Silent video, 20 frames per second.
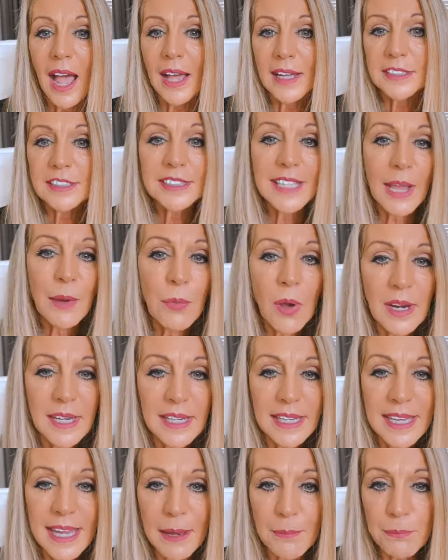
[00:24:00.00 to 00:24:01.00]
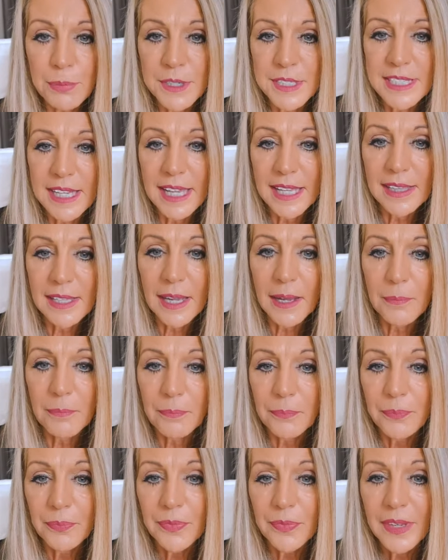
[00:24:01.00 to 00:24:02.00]
Say what again, Priscilla?
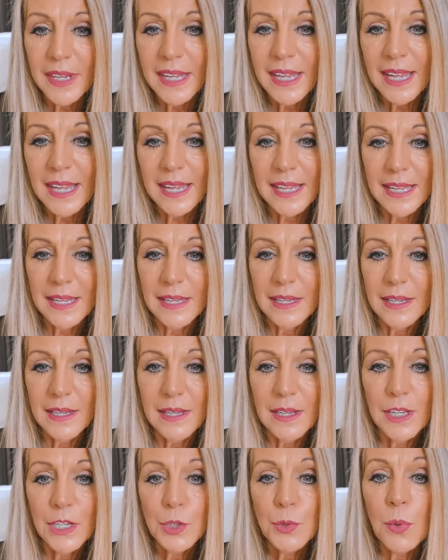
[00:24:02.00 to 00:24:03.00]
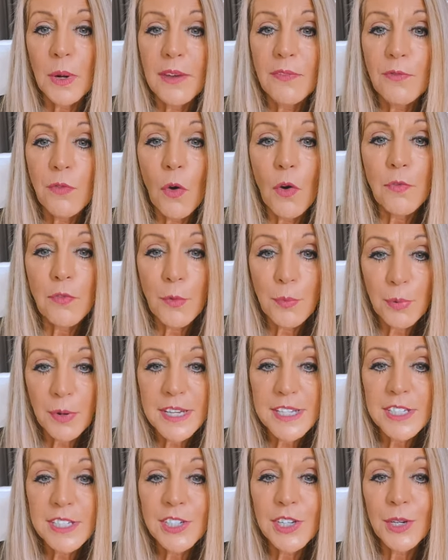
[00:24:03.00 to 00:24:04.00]
24 for
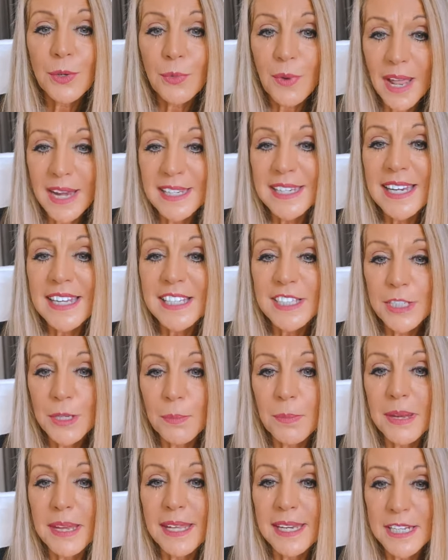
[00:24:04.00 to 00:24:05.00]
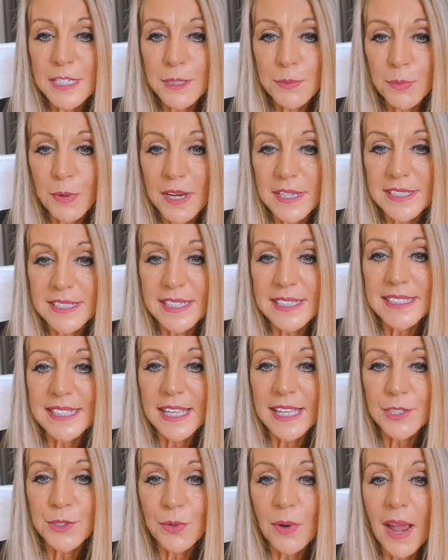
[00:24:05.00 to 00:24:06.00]
priesthood, readiness to be in his presence.
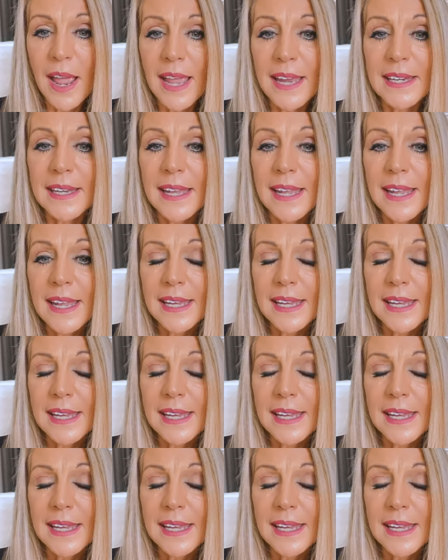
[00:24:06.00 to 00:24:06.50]
That's right.